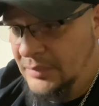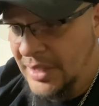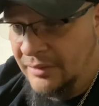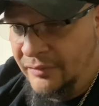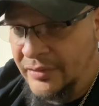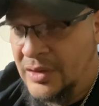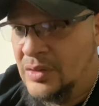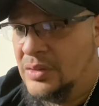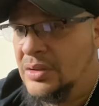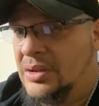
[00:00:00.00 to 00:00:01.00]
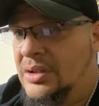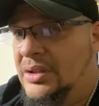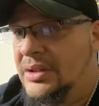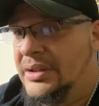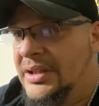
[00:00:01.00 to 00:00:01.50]
I feel
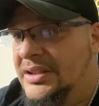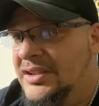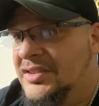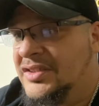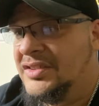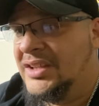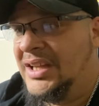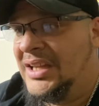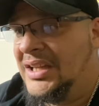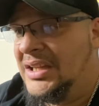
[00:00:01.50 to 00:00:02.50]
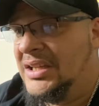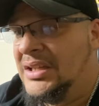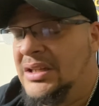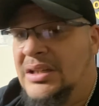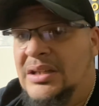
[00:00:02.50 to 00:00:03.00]
that this is a
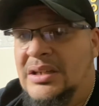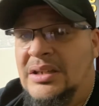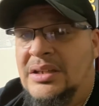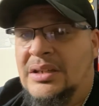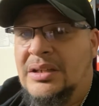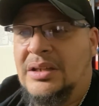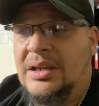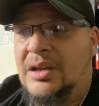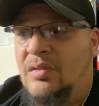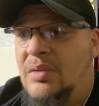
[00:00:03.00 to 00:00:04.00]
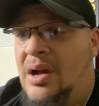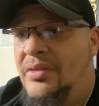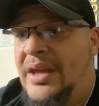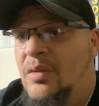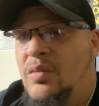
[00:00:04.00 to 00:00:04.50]

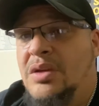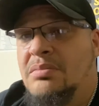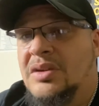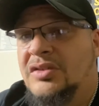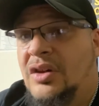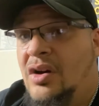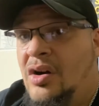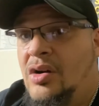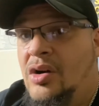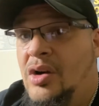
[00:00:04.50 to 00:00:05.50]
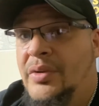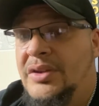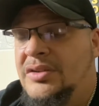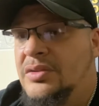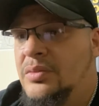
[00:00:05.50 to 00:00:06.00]
route that we must all go
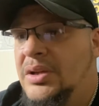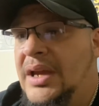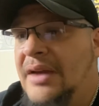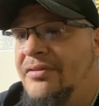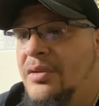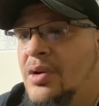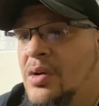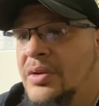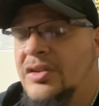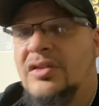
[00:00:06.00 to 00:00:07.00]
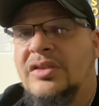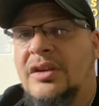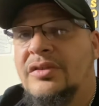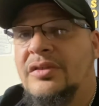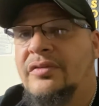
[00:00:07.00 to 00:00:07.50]
into. We have to go into
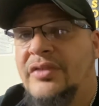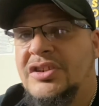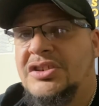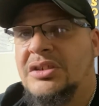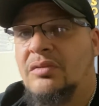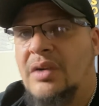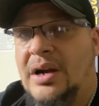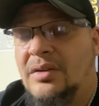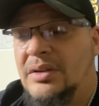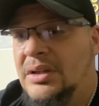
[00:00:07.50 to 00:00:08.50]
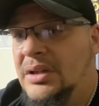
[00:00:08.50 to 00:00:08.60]
self-sufficient route.